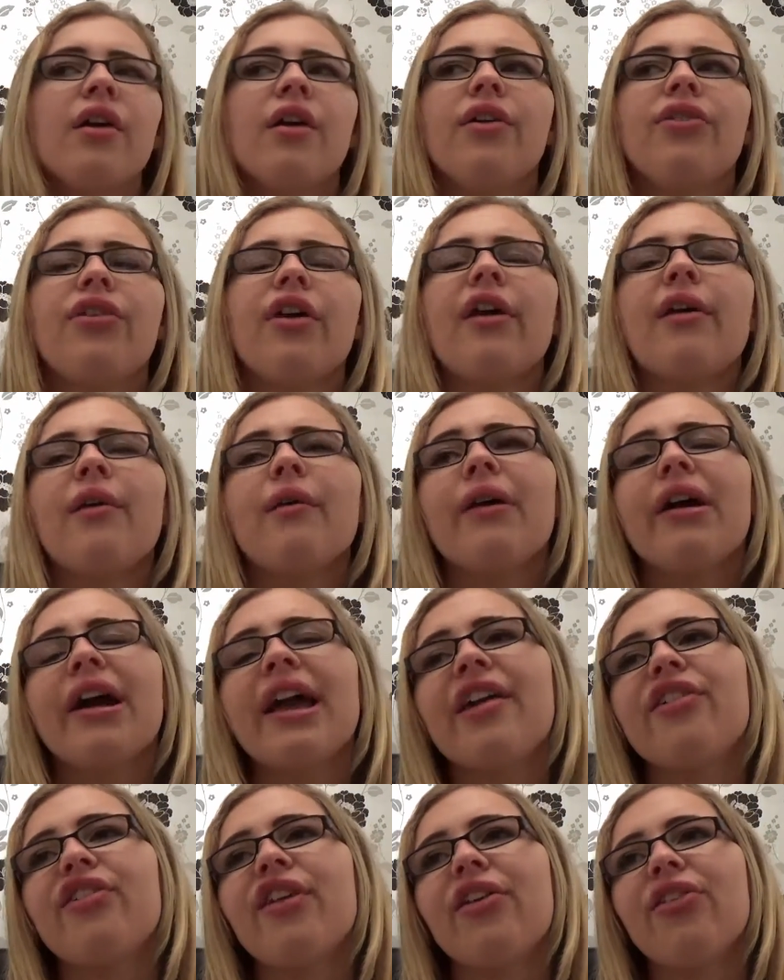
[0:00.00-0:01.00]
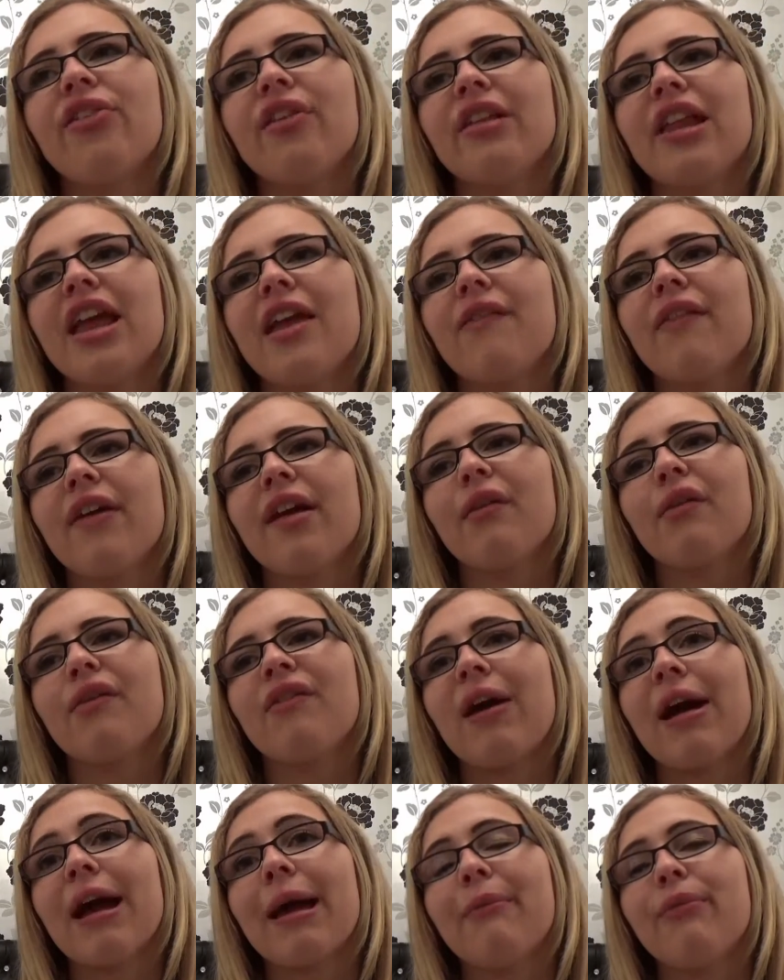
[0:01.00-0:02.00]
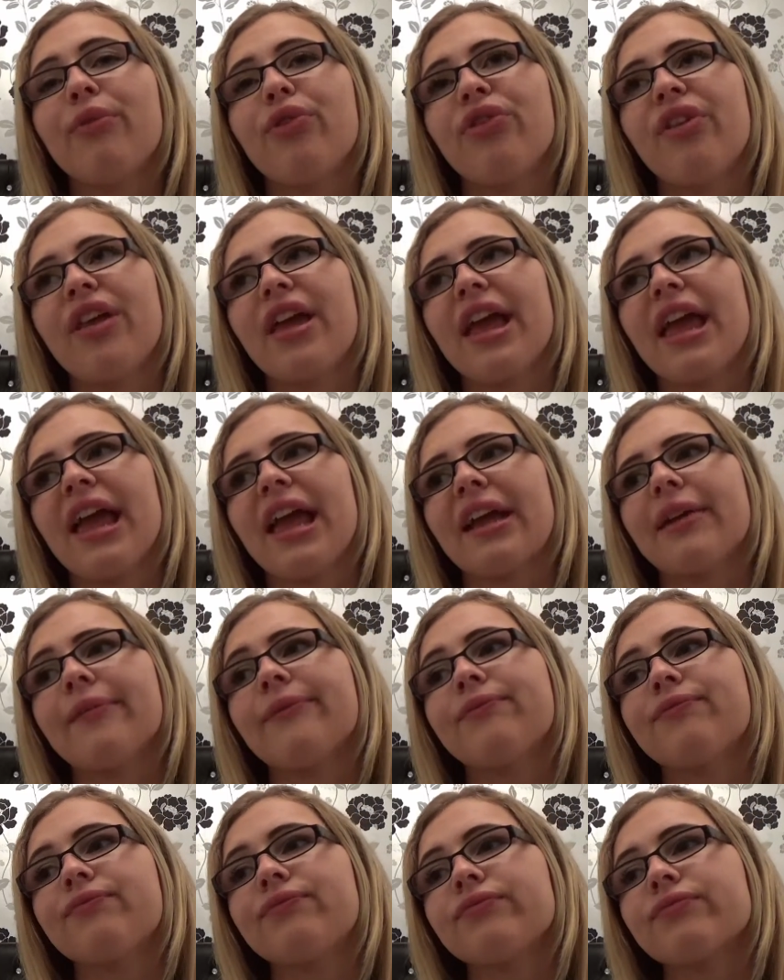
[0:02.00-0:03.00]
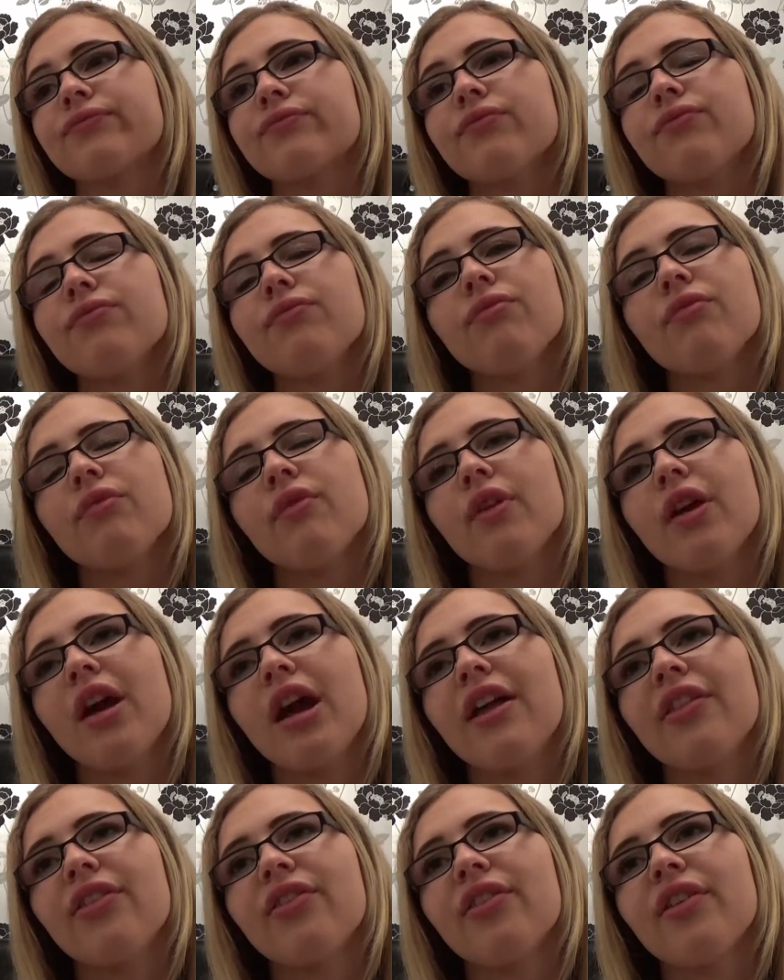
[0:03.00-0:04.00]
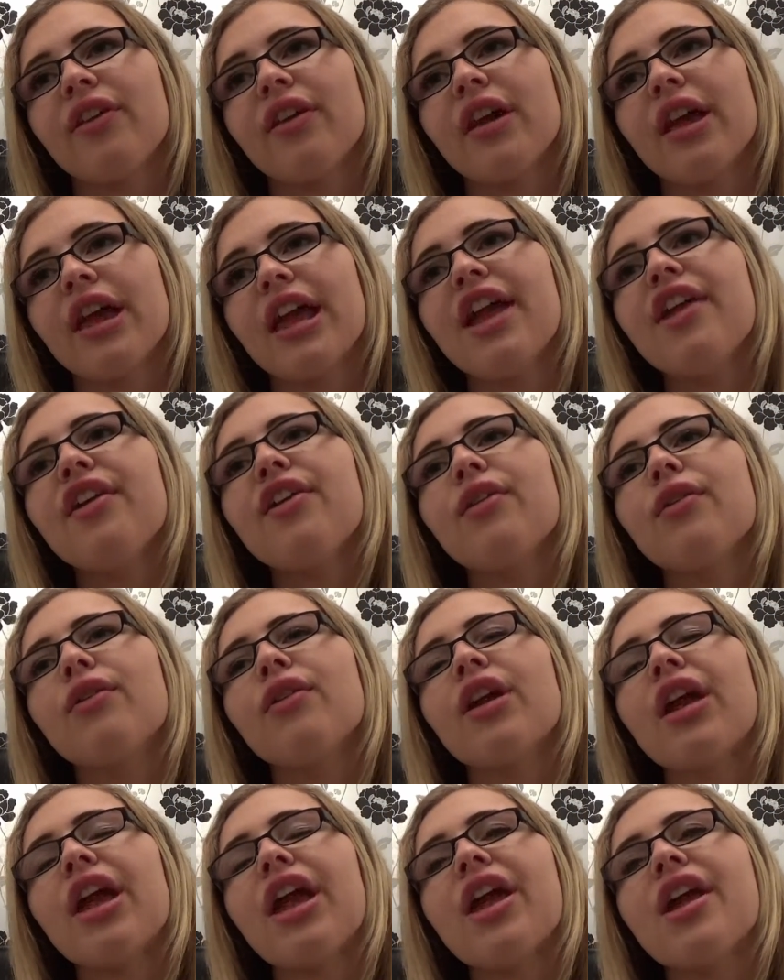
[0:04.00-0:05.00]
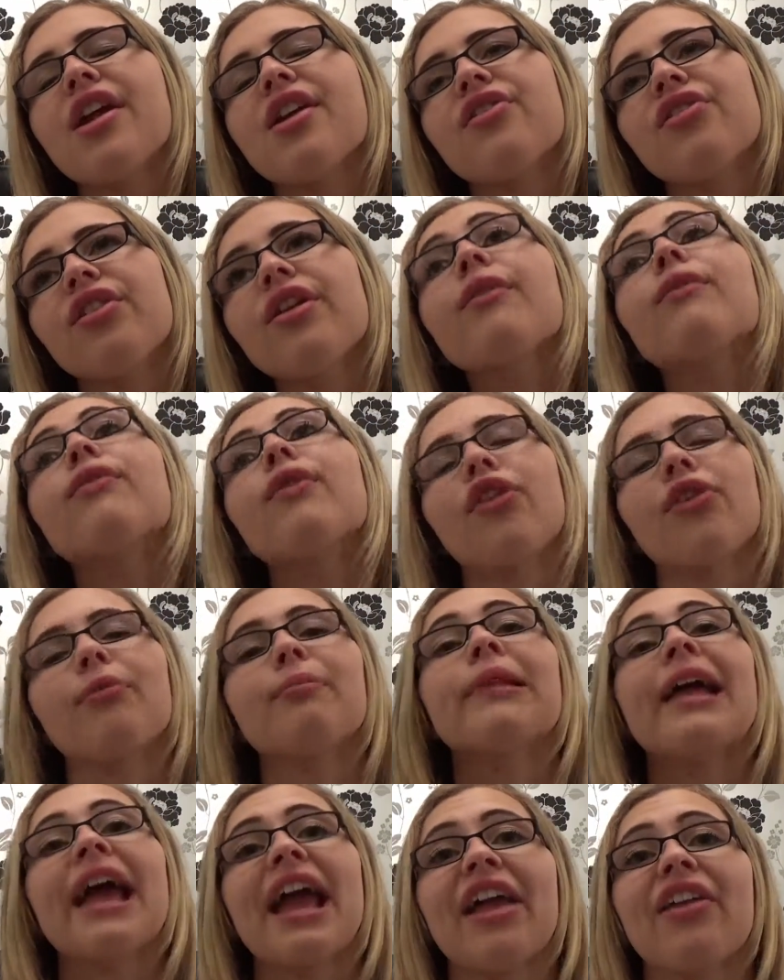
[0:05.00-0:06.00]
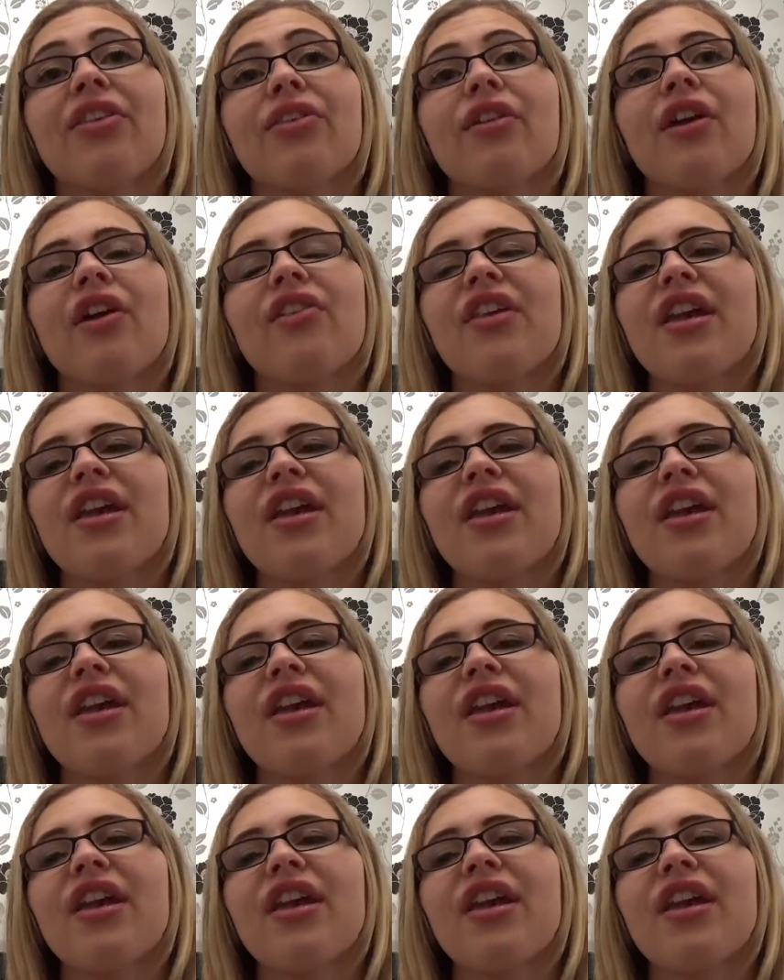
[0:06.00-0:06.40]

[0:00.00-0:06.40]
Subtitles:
so she ends up leaving without him seeing, and he should have explained, because